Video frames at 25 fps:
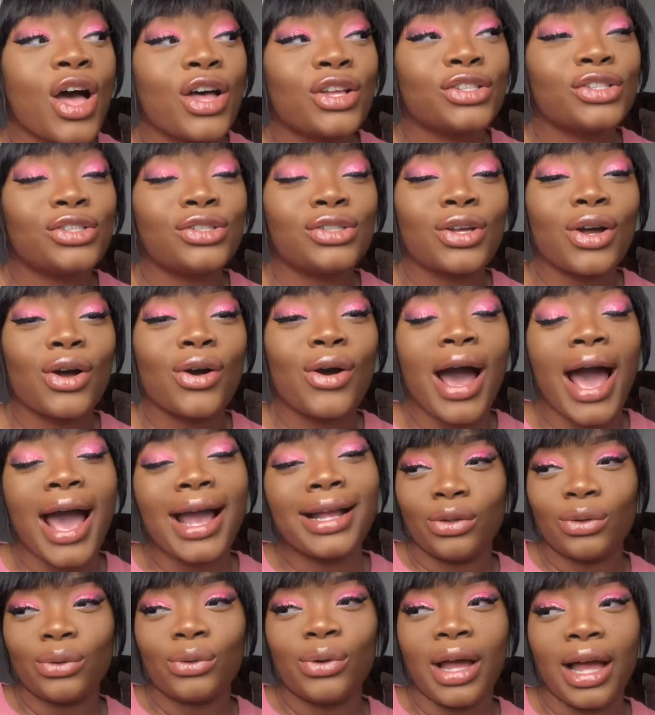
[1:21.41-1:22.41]
So I
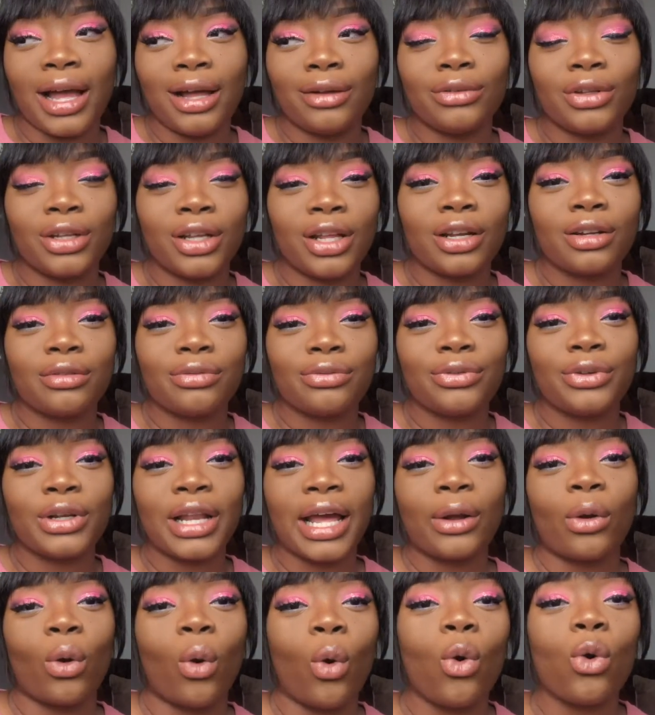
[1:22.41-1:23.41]
do have a lot of
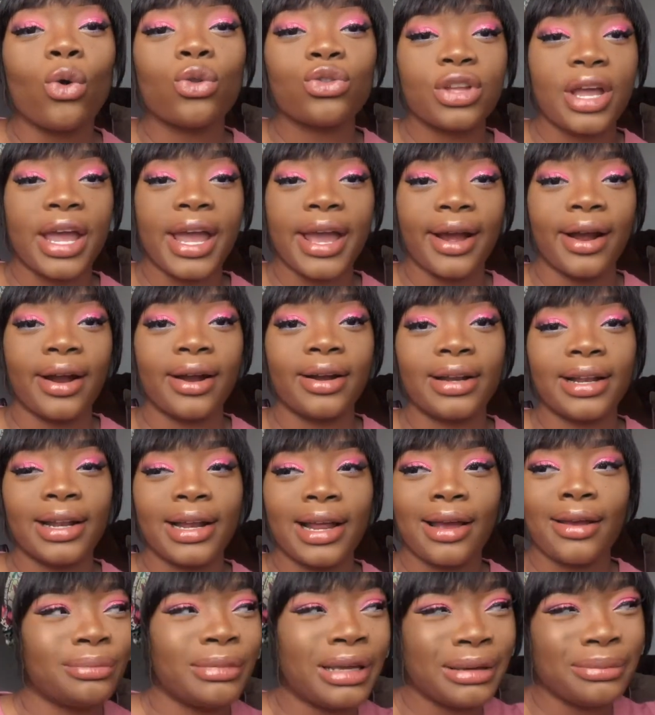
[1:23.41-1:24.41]
like old hair that
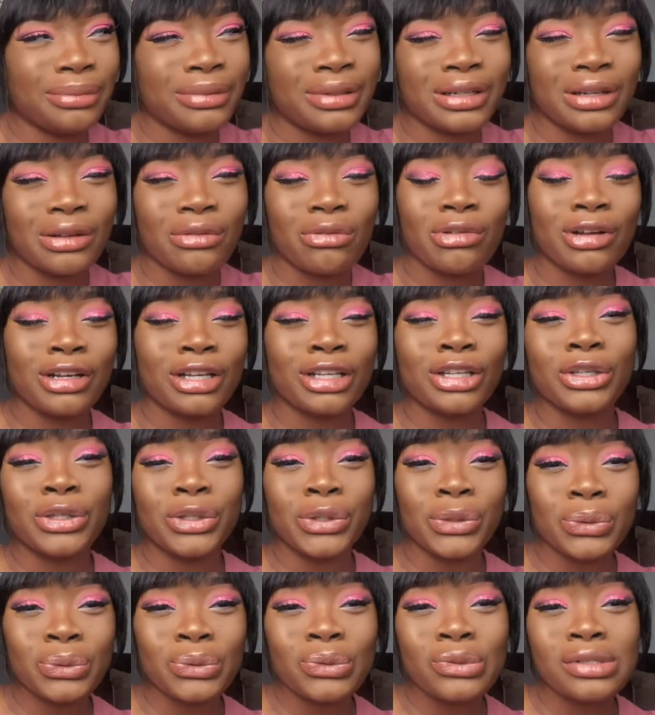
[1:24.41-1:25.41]
I maybe not really
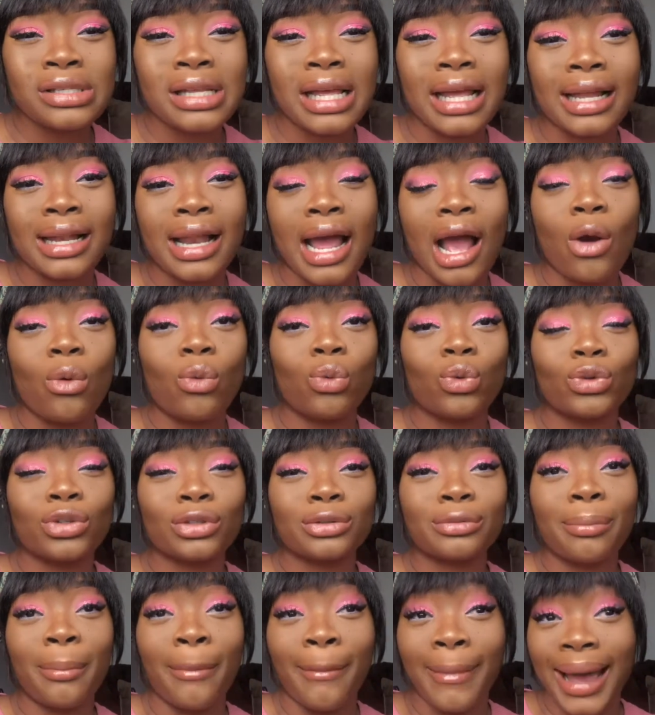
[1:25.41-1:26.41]
use, and I
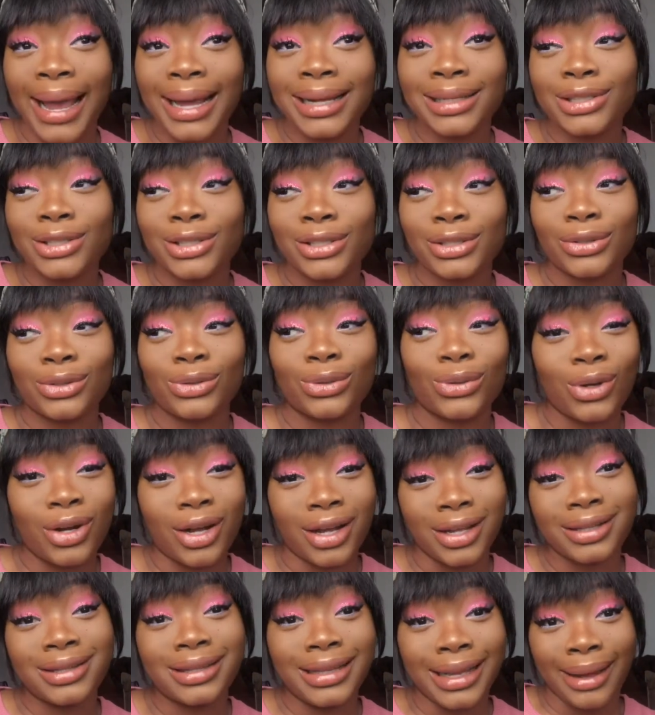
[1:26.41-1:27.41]
wouldn't mind to
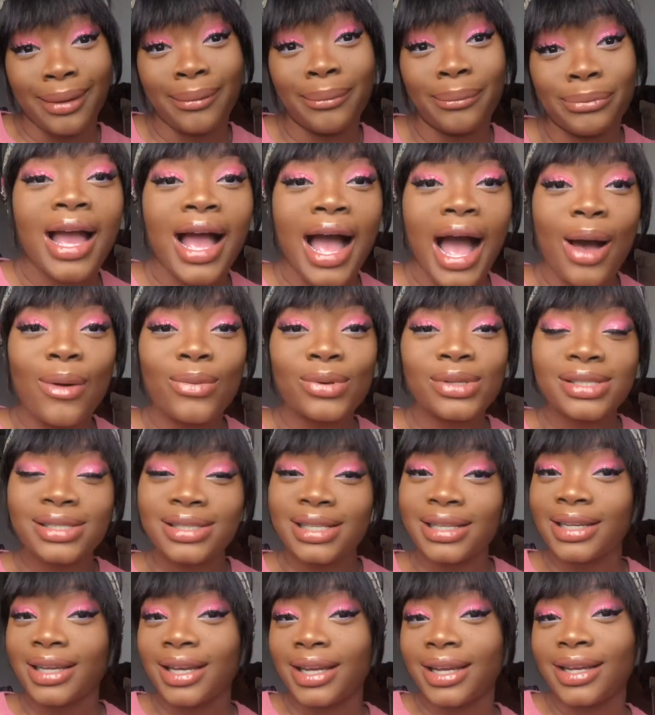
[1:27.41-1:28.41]
cut them. I was
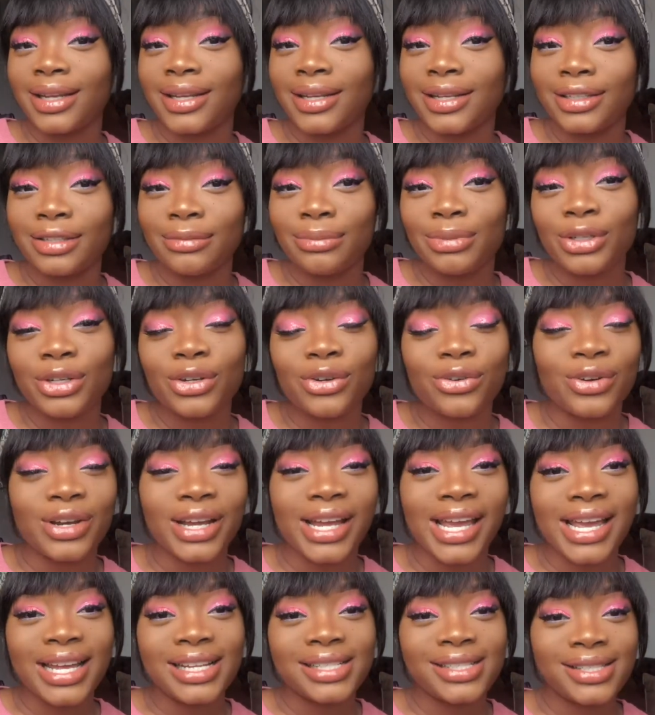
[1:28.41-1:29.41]
thinking a little bit
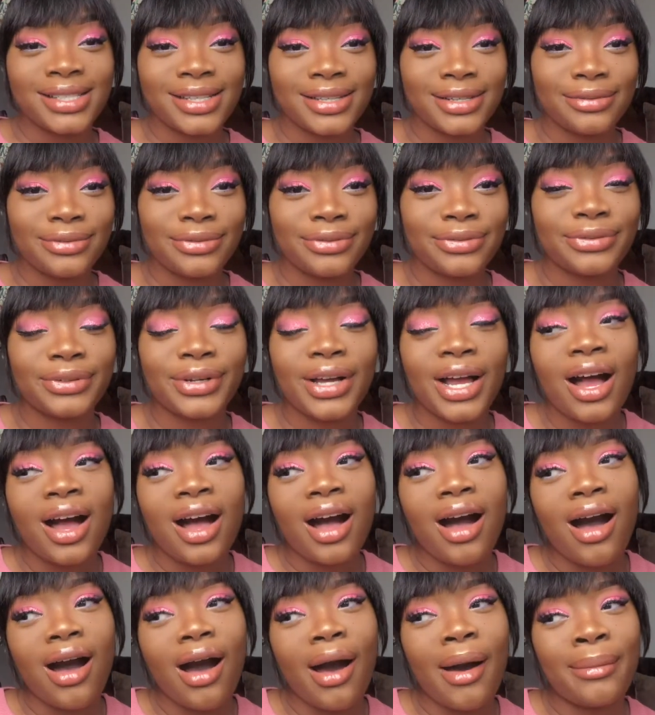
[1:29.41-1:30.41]
creative.
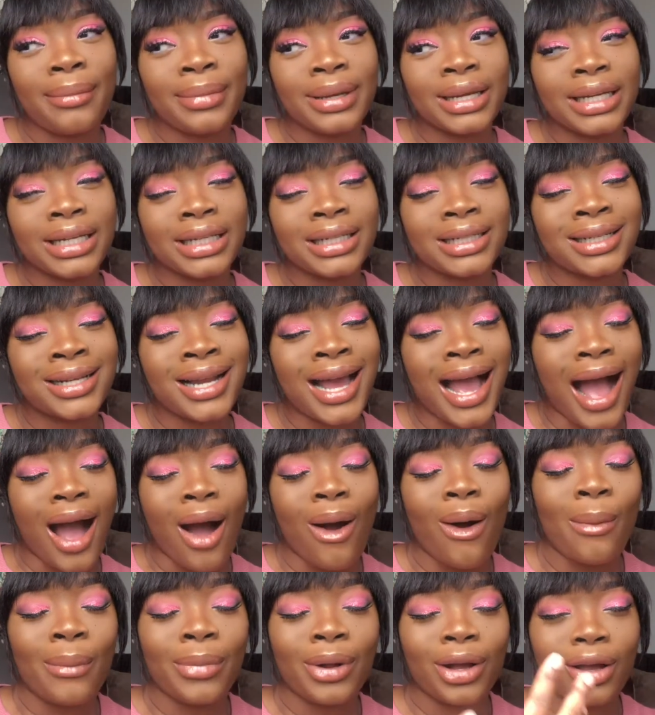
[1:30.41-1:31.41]
I mean,
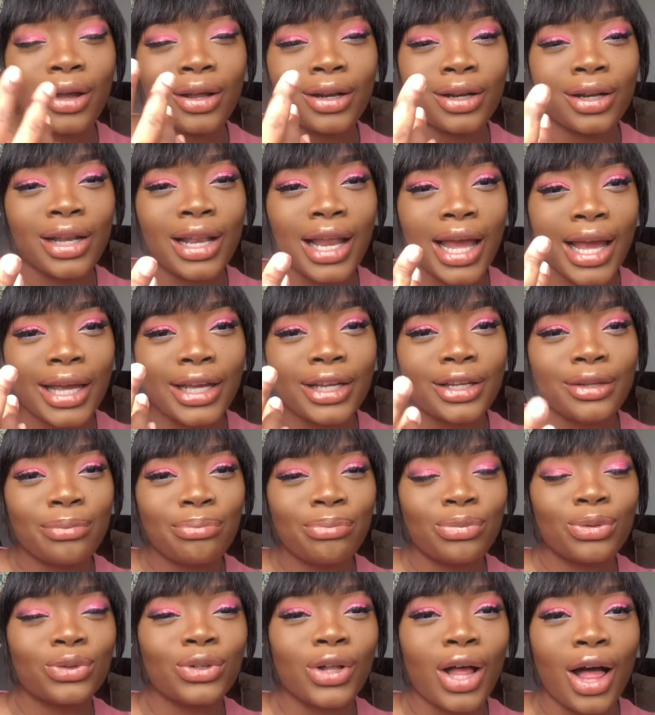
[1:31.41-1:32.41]
how I'm gonna like
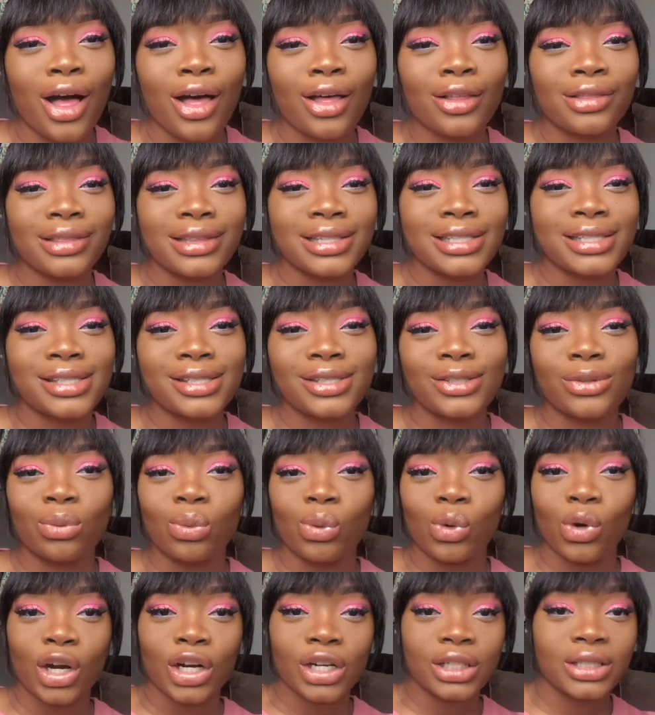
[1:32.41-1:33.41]
put all this
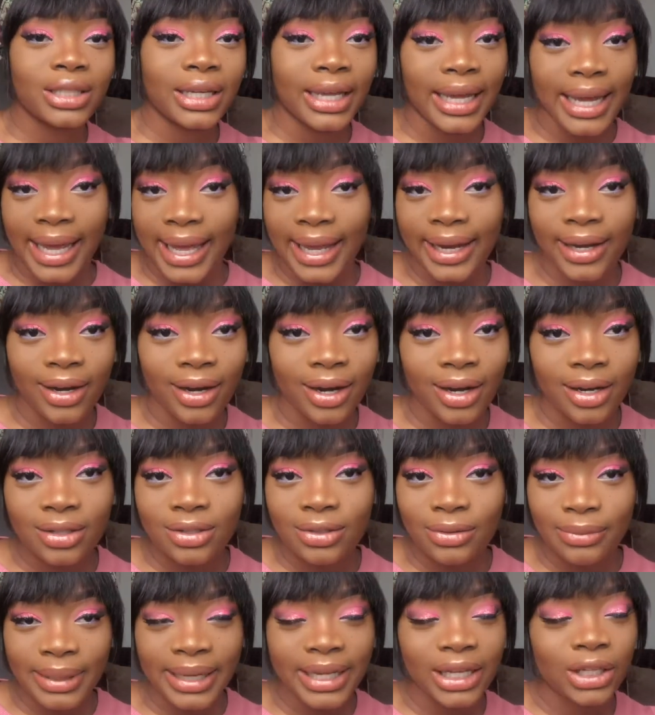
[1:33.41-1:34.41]
work together
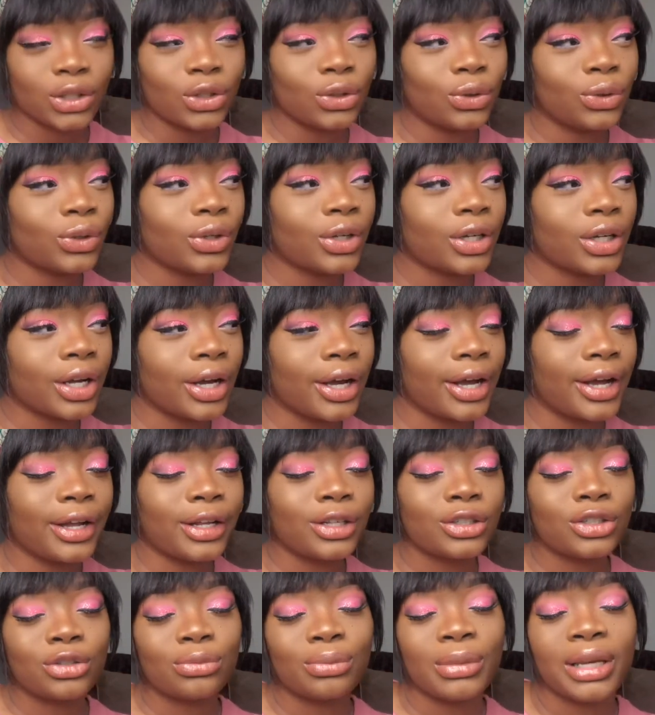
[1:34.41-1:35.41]
to make it
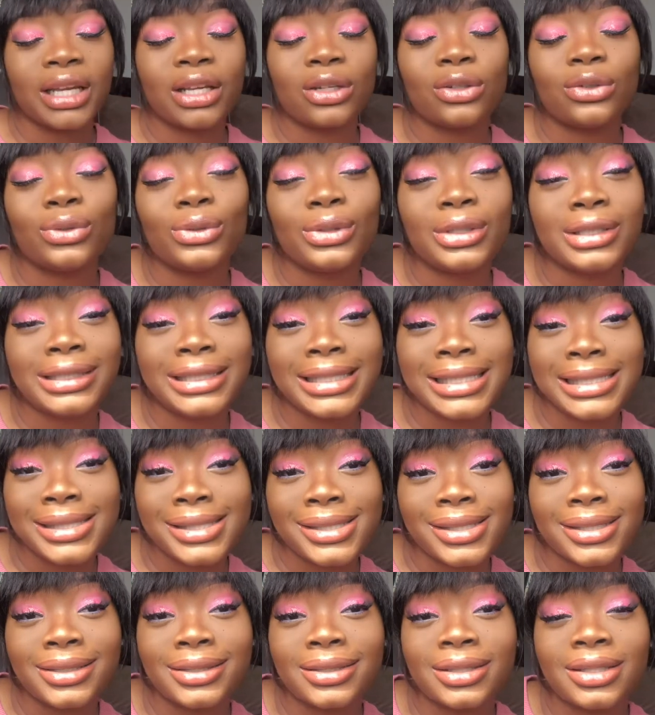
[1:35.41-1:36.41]
look
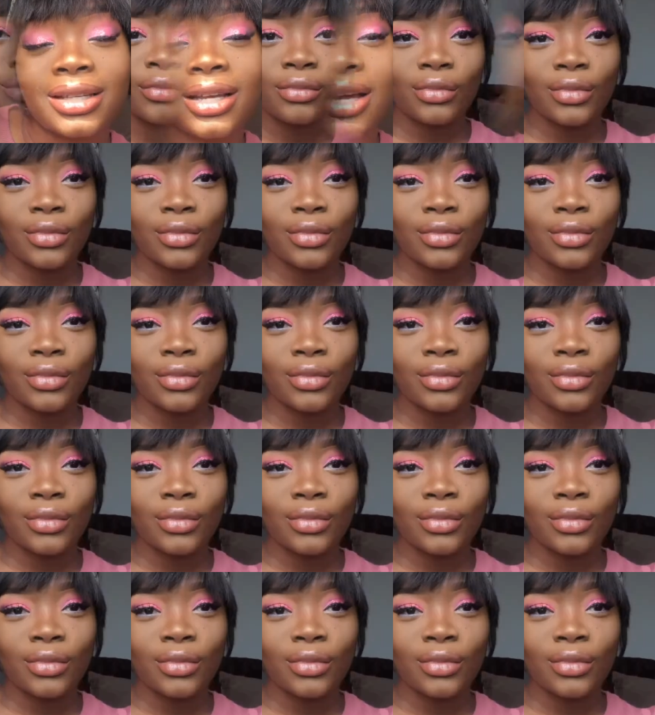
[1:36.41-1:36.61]
decent.